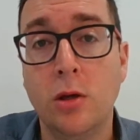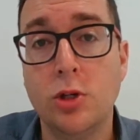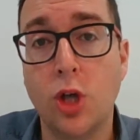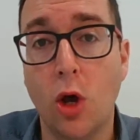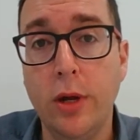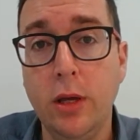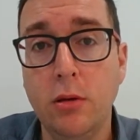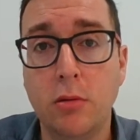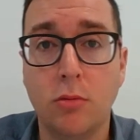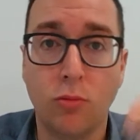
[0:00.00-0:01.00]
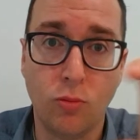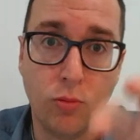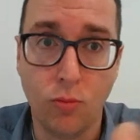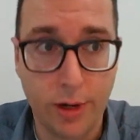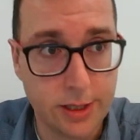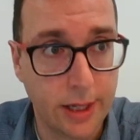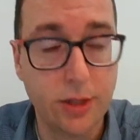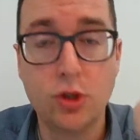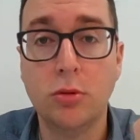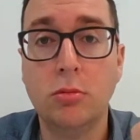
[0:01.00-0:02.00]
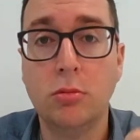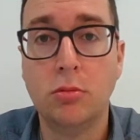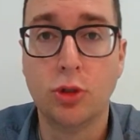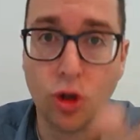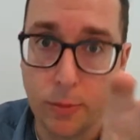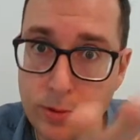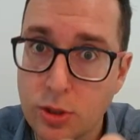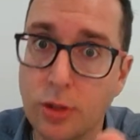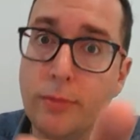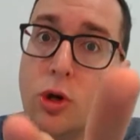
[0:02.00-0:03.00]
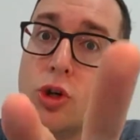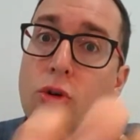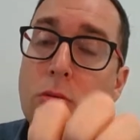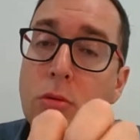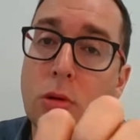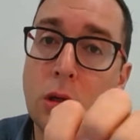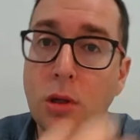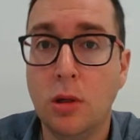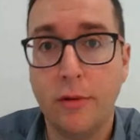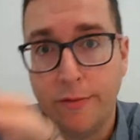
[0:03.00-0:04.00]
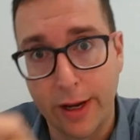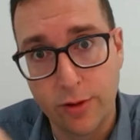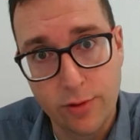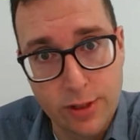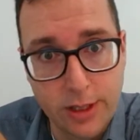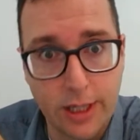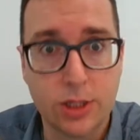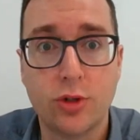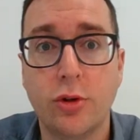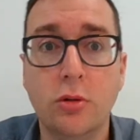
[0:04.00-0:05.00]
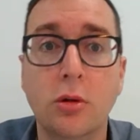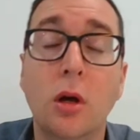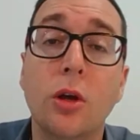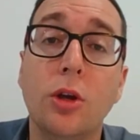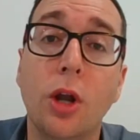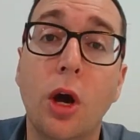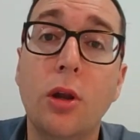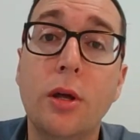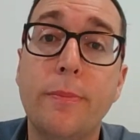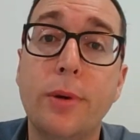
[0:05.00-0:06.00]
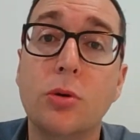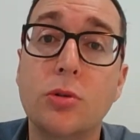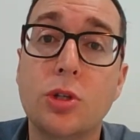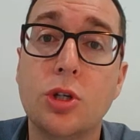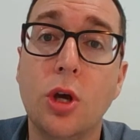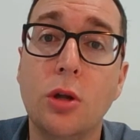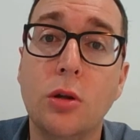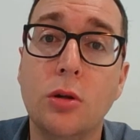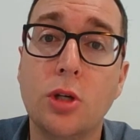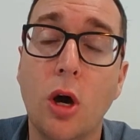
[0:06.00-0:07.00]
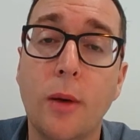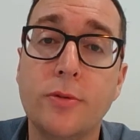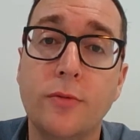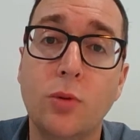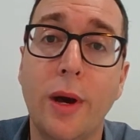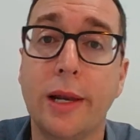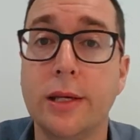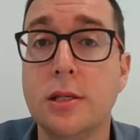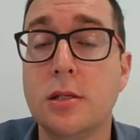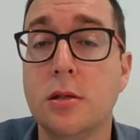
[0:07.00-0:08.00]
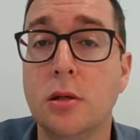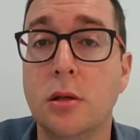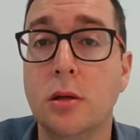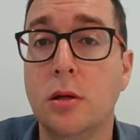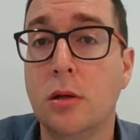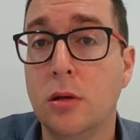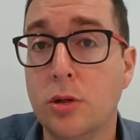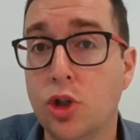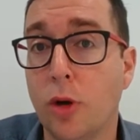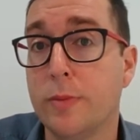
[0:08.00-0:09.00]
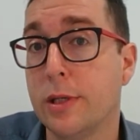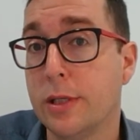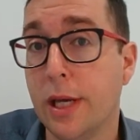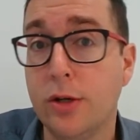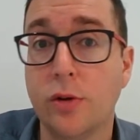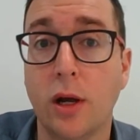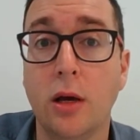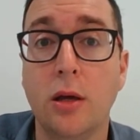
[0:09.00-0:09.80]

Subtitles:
Zoning, residential, shops, commercial, factories, industrial. You can only build certain types of dwellings, shops, etc.